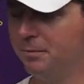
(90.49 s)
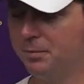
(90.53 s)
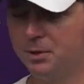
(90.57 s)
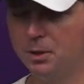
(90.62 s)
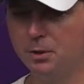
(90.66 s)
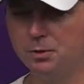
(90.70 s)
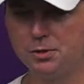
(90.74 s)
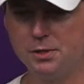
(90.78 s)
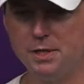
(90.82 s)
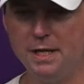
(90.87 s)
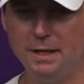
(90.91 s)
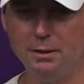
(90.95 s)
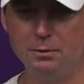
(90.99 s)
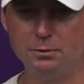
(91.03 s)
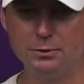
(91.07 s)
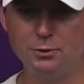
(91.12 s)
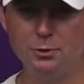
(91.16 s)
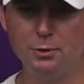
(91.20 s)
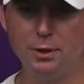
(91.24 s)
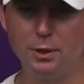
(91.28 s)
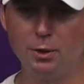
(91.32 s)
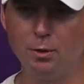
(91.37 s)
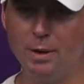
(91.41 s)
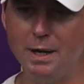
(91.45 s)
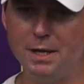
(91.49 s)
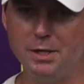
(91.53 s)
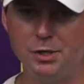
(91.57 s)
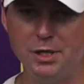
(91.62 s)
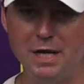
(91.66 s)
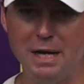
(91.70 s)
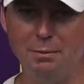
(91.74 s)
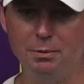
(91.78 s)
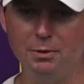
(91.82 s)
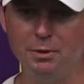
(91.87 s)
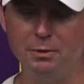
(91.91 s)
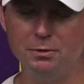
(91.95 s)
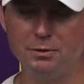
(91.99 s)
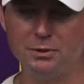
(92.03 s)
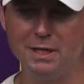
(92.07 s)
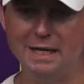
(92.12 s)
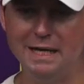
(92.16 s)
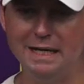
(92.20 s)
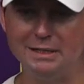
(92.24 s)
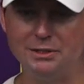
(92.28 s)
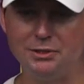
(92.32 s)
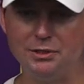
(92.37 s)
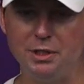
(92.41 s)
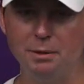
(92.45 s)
Coach Nagel is doing a great job with those guys.